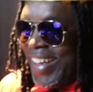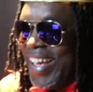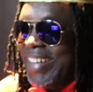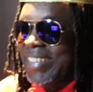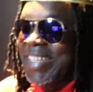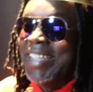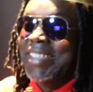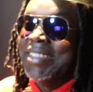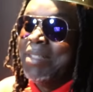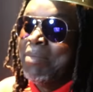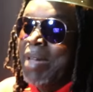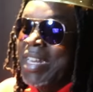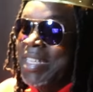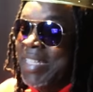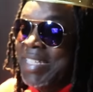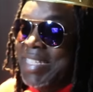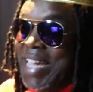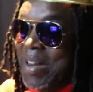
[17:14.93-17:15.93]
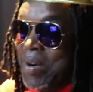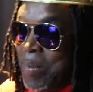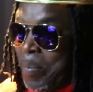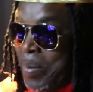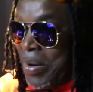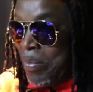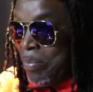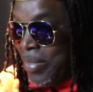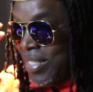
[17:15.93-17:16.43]
I think somebody did that on
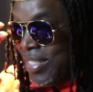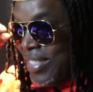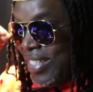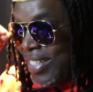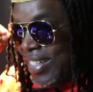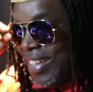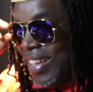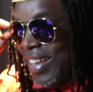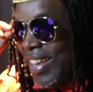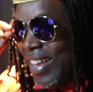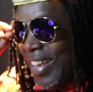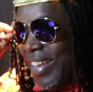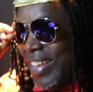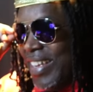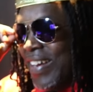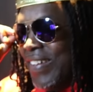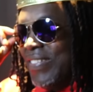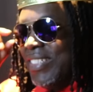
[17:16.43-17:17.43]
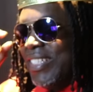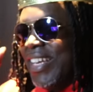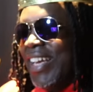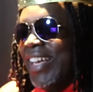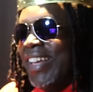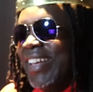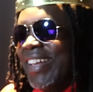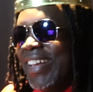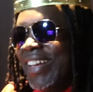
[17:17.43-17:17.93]
purpose. You know what I'm
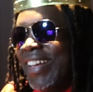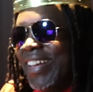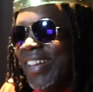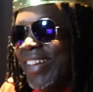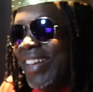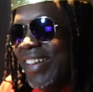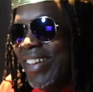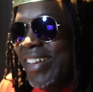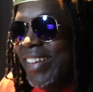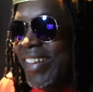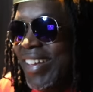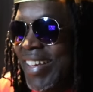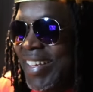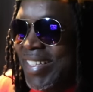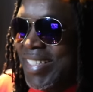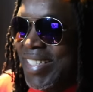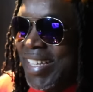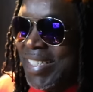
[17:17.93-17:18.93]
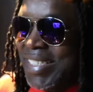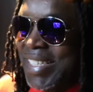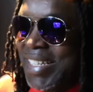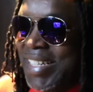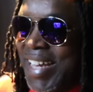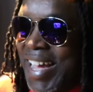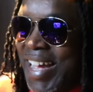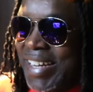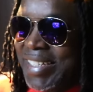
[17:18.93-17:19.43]
saying?
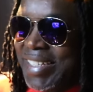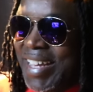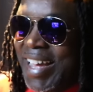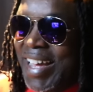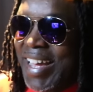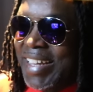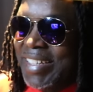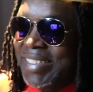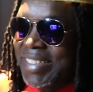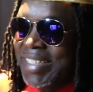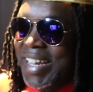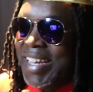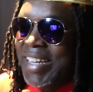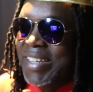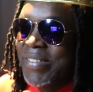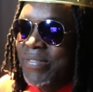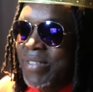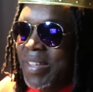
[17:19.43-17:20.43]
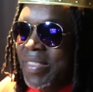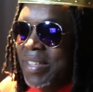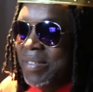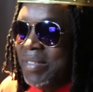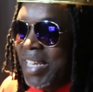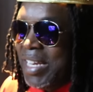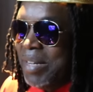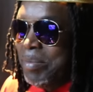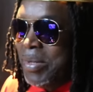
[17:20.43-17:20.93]
69 gods. Circadian
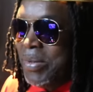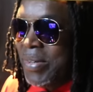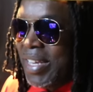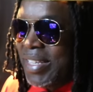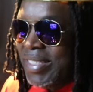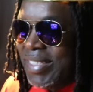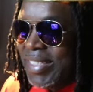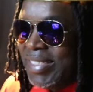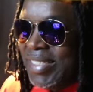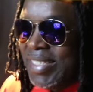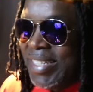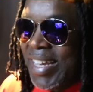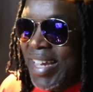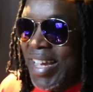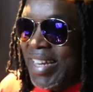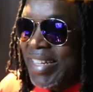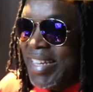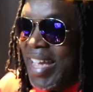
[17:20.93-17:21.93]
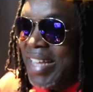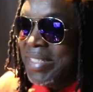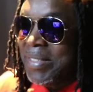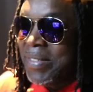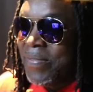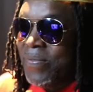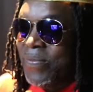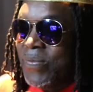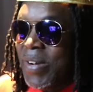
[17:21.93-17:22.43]
Rhythm debuted at 69.
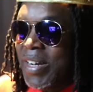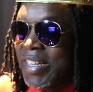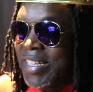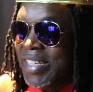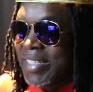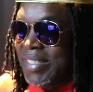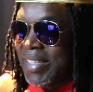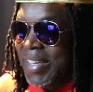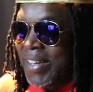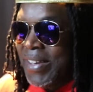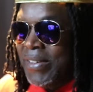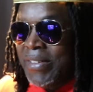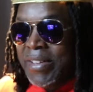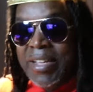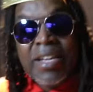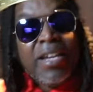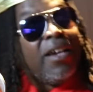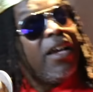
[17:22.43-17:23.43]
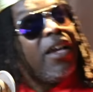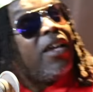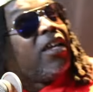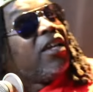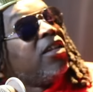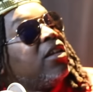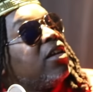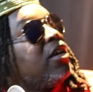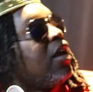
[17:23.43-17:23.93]
That's funny as hell.
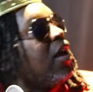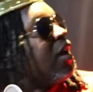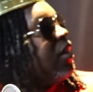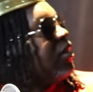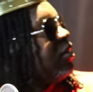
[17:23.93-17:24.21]
Hey, look at that.